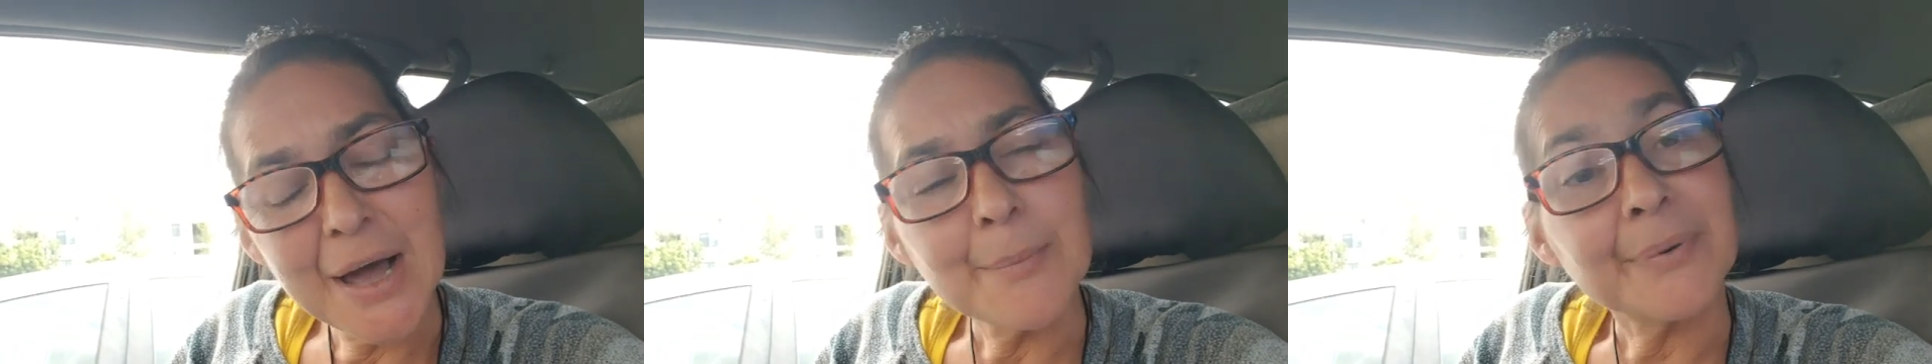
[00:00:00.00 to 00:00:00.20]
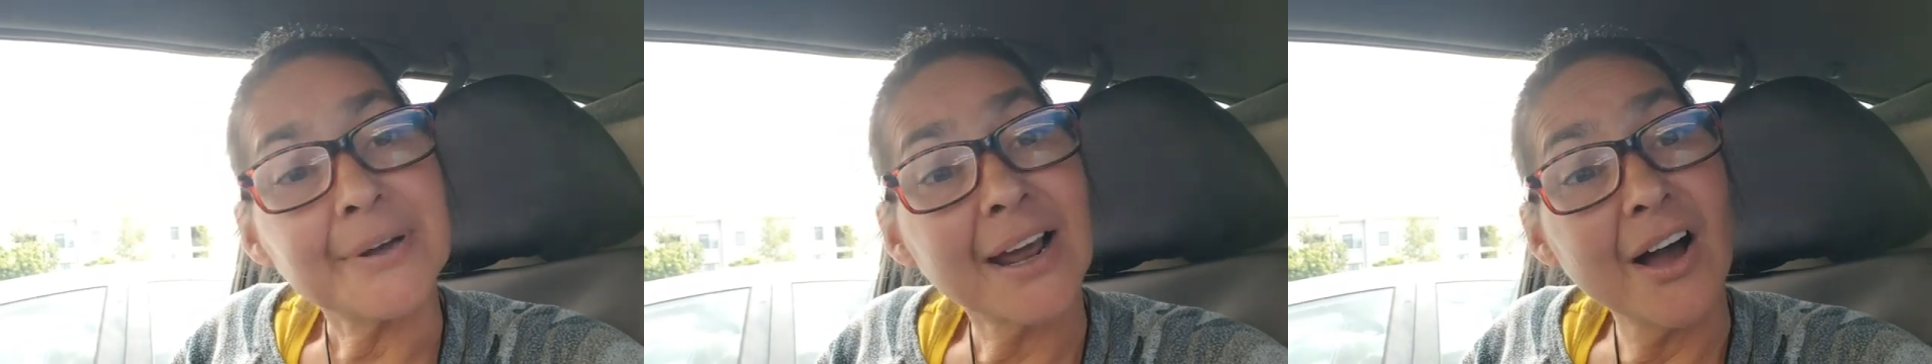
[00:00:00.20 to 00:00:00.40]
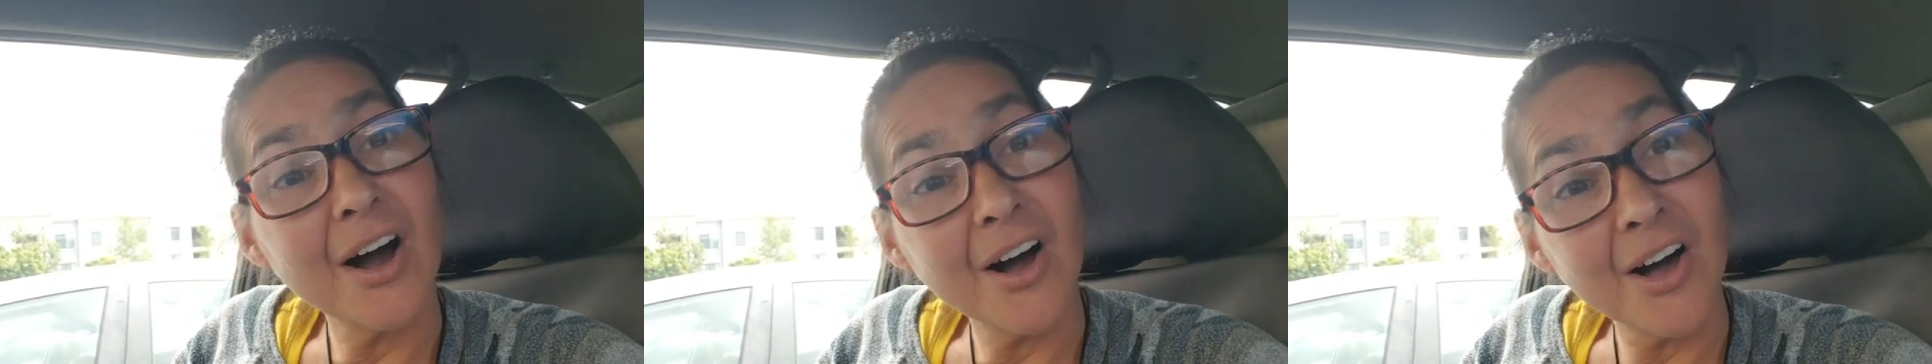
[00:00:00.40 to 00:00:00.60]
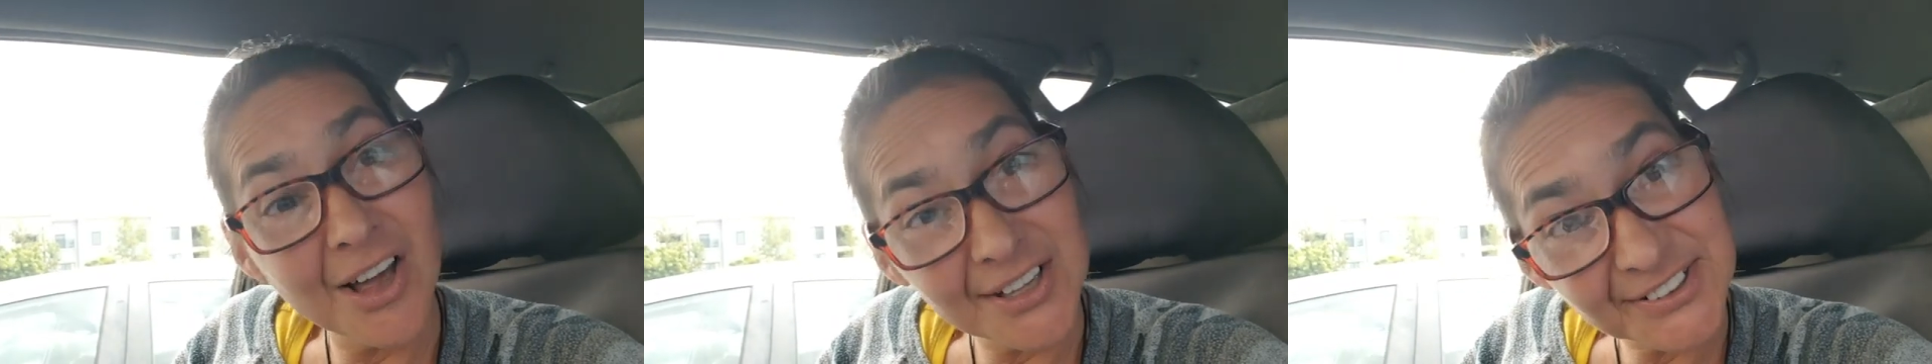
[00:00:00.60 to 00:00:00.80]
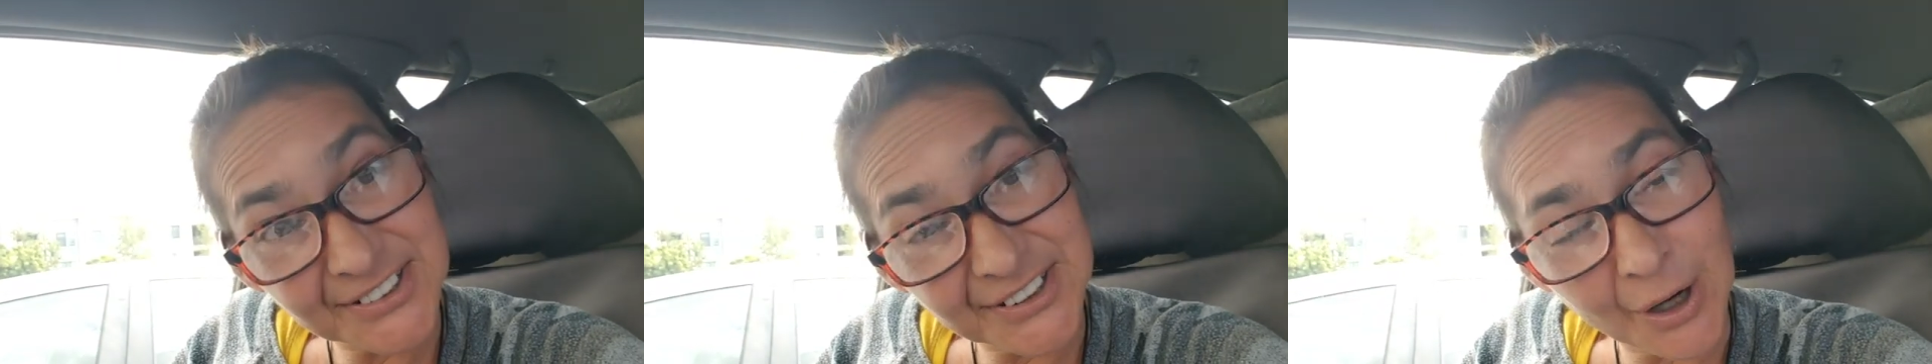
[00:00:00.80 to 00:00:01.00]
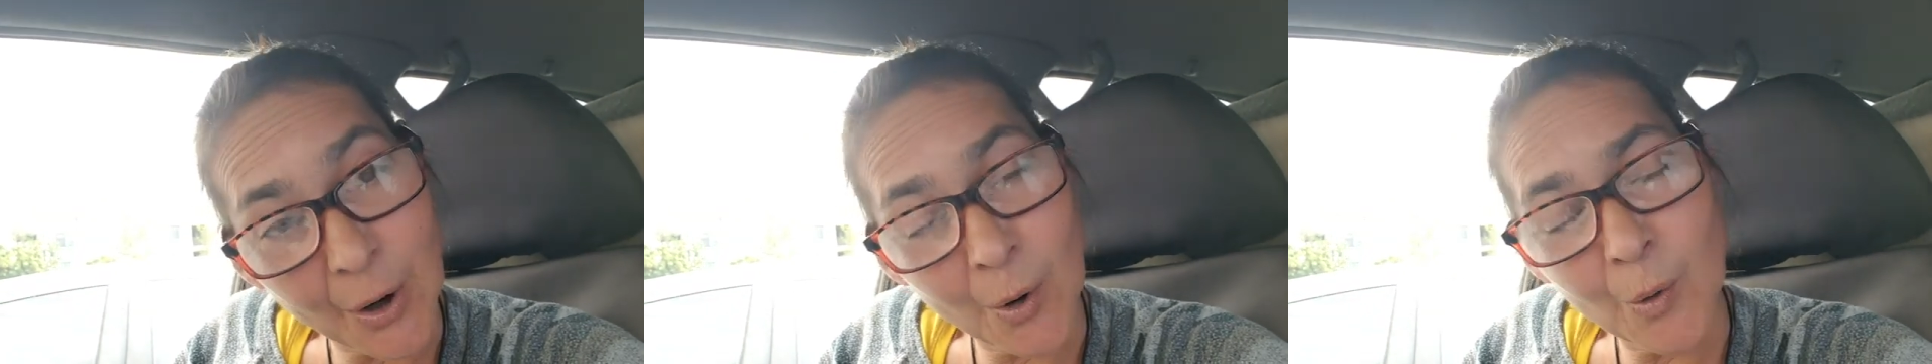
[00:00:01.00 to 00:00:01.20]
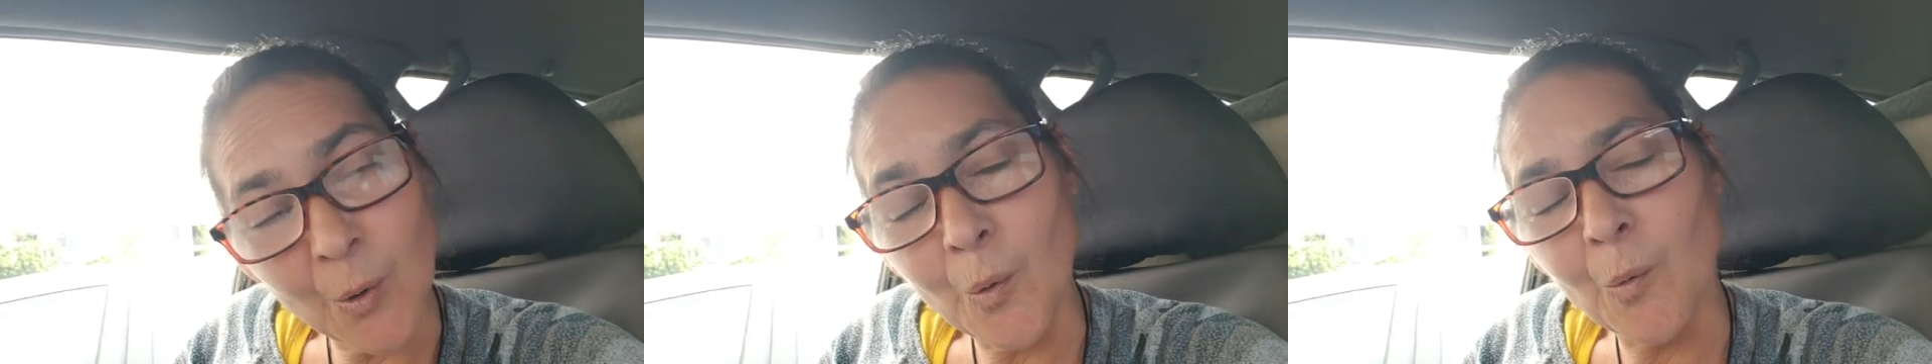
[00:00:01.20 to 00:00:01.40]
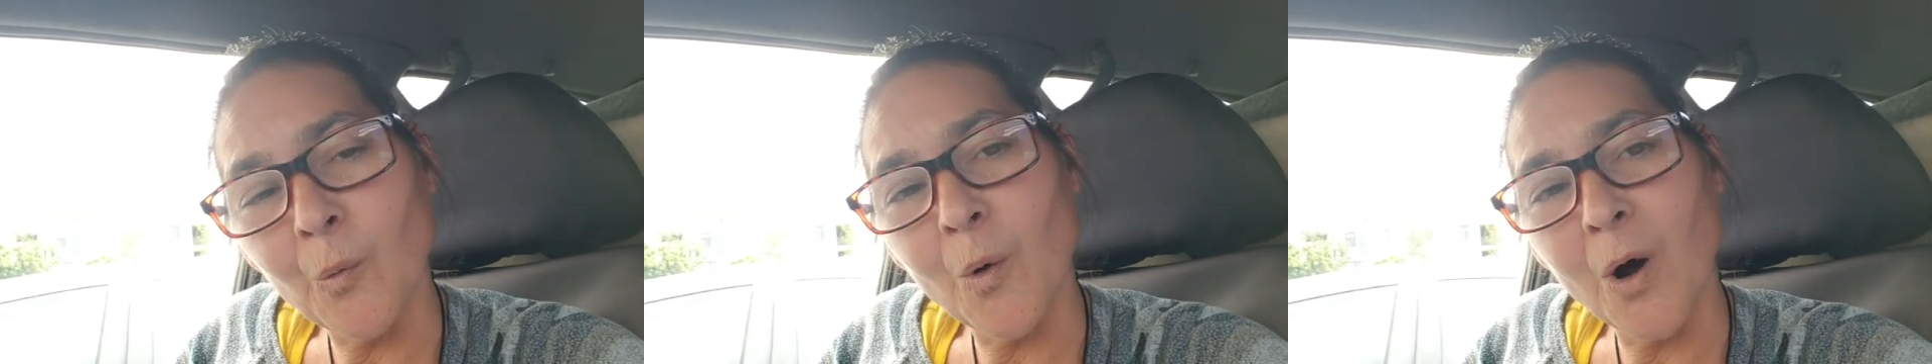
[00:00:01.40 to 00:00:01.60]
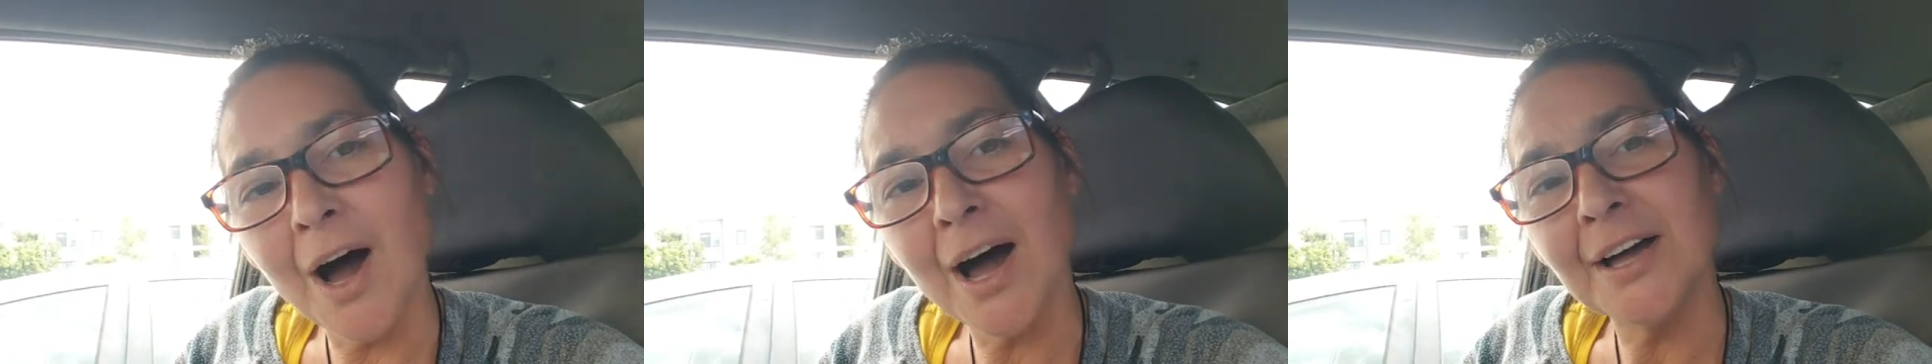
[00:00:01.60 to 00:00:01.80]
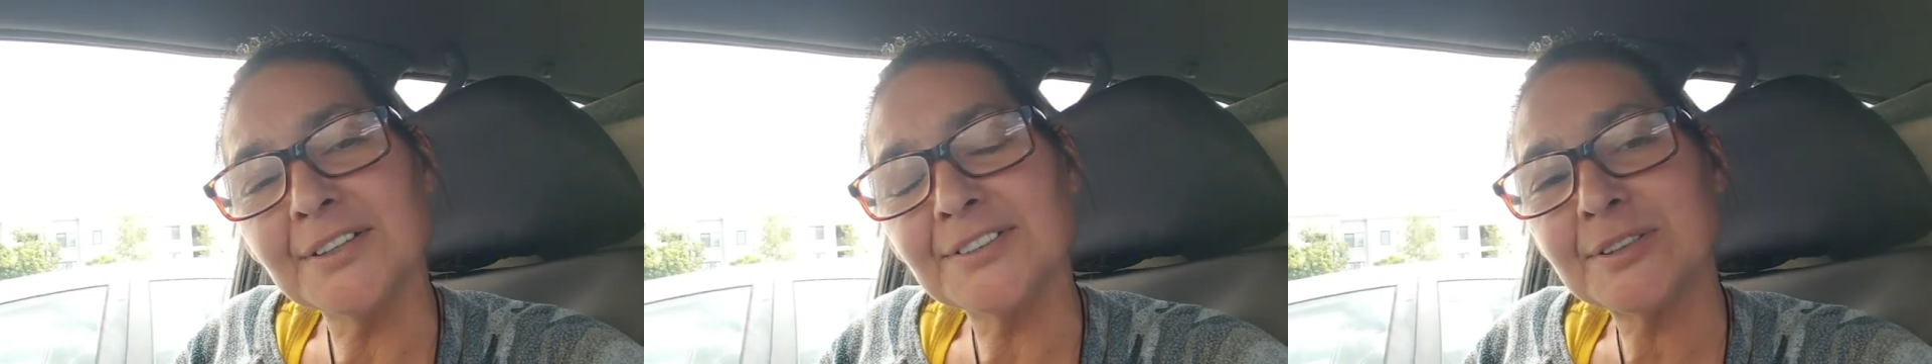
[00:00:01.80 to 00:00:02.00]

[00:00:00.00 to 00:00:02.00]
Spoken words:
but I also want